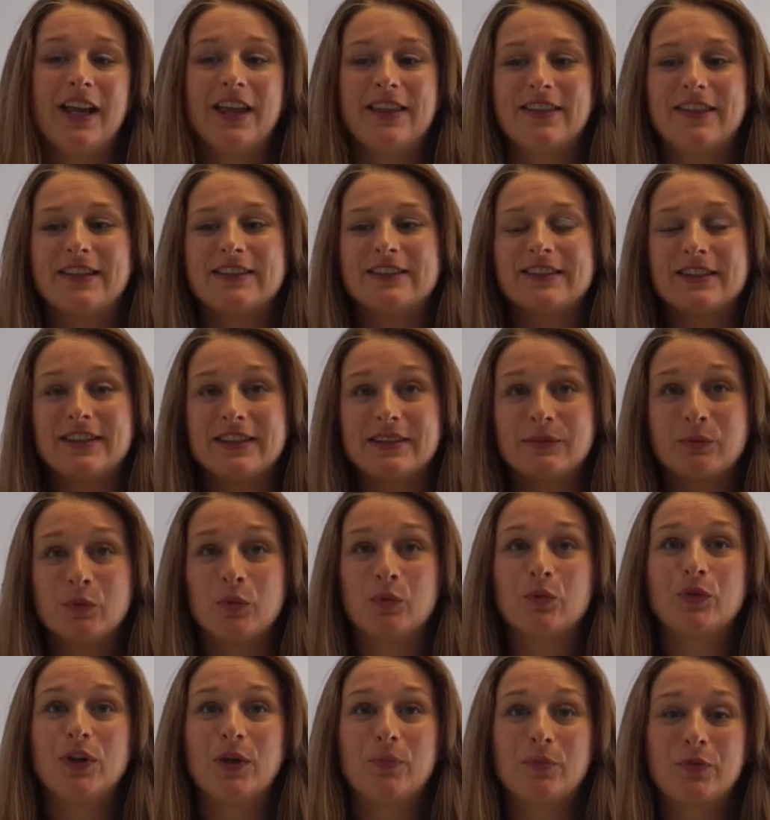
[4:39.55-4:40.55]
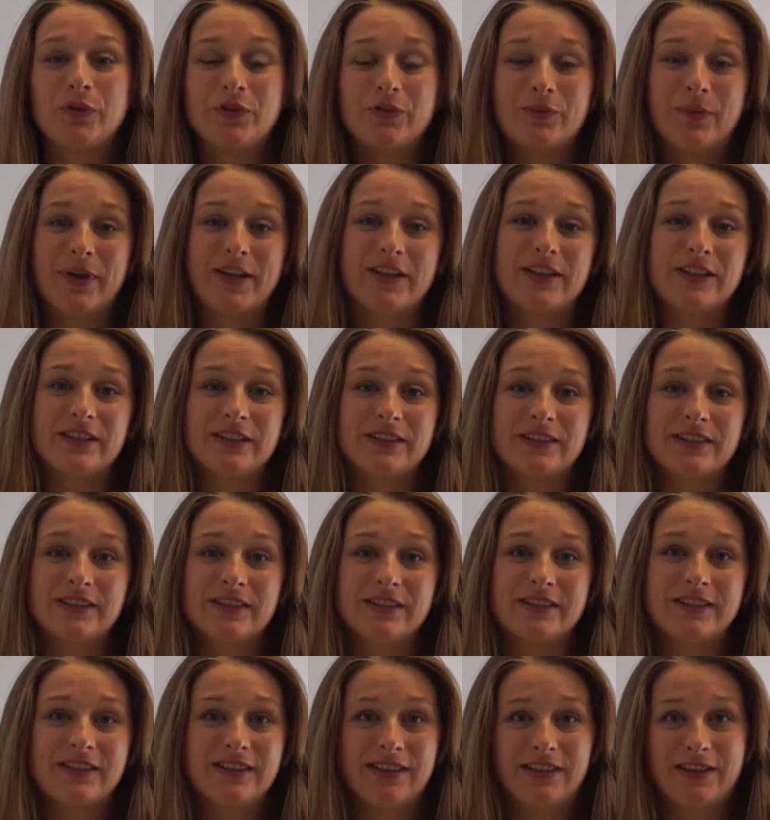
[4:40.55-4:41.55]
There's a small number of
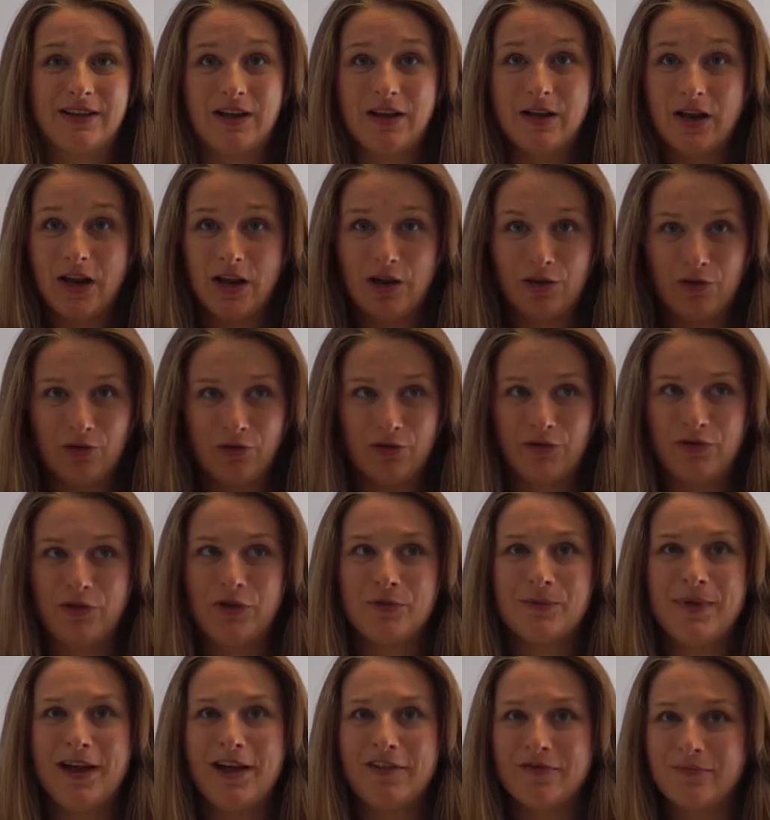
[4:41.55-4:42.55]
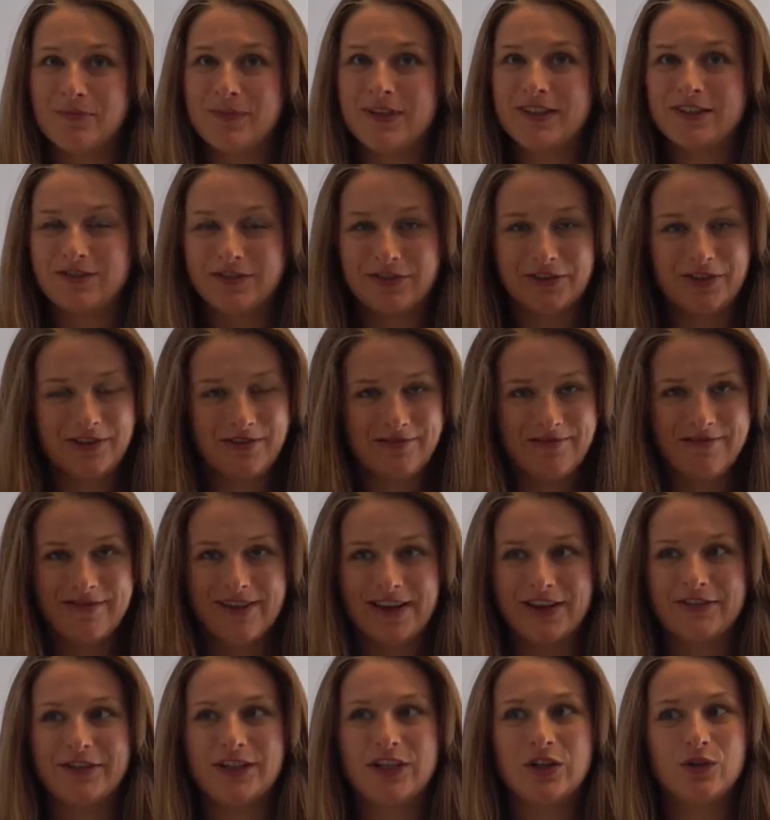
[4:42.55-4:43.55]
patients, a lot of whom haven't been for a
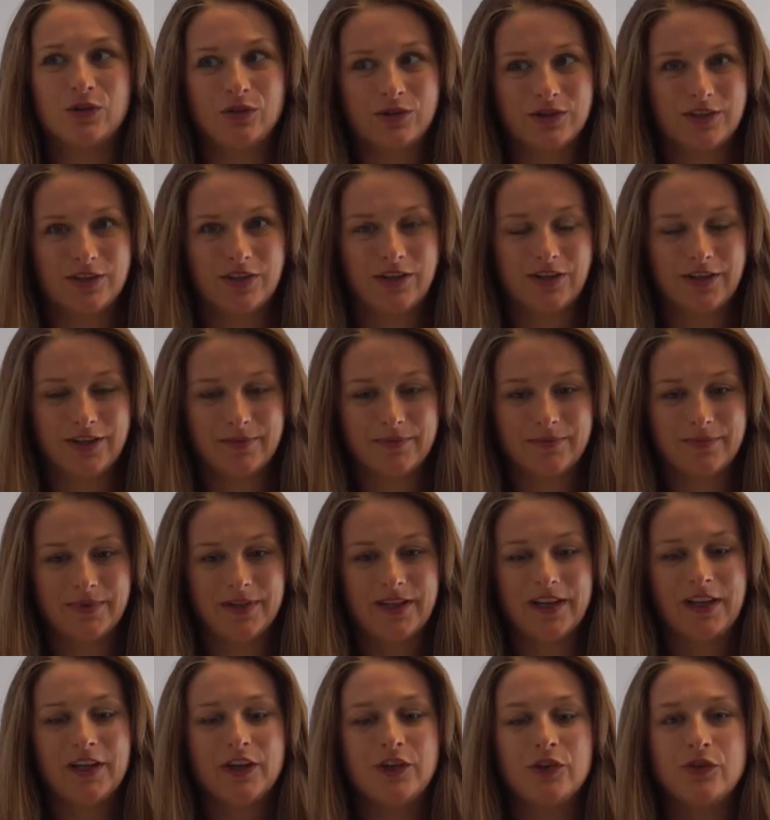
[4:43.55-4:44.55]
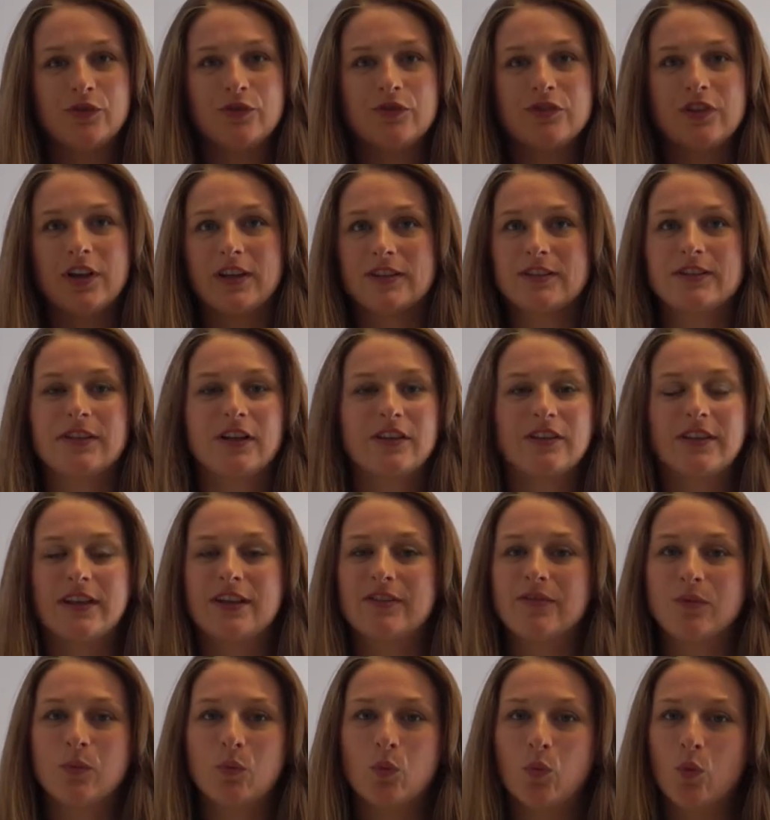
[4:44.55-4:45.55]
very long time, who just don't
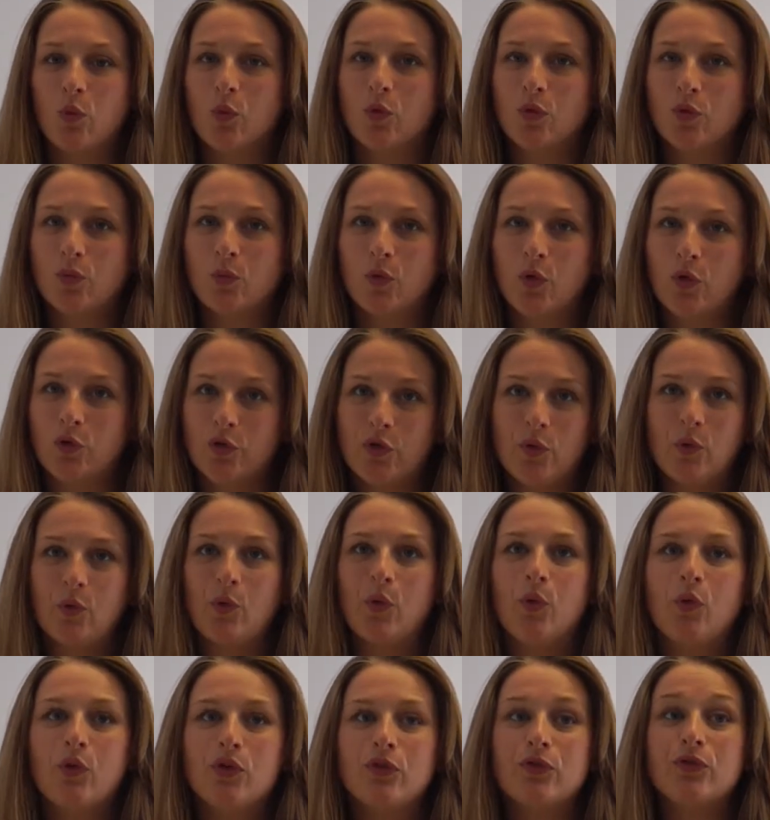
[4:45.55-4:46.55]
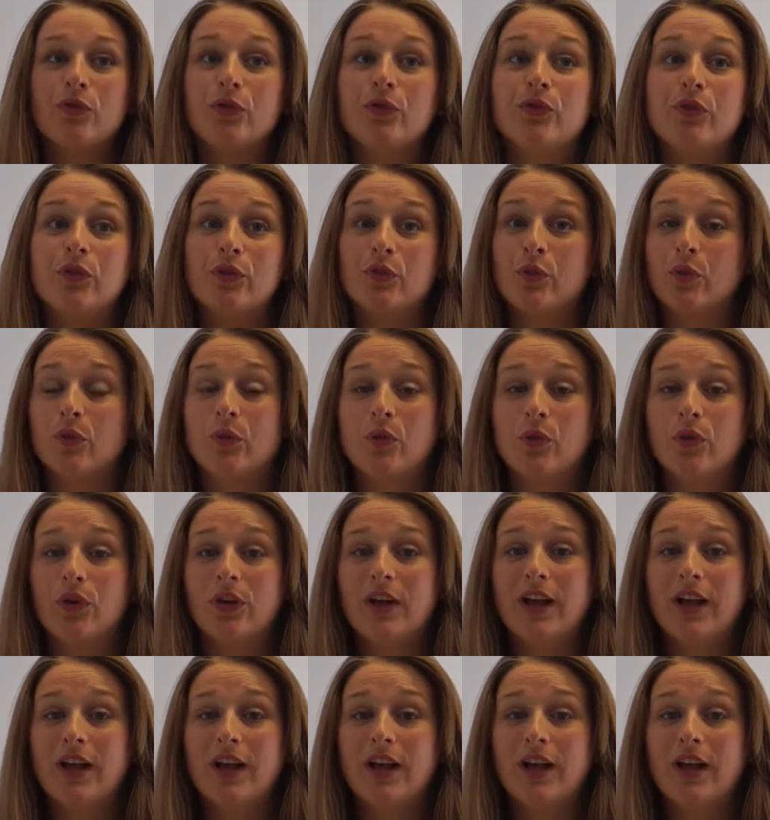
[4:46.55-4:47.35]
even want to walk through the door.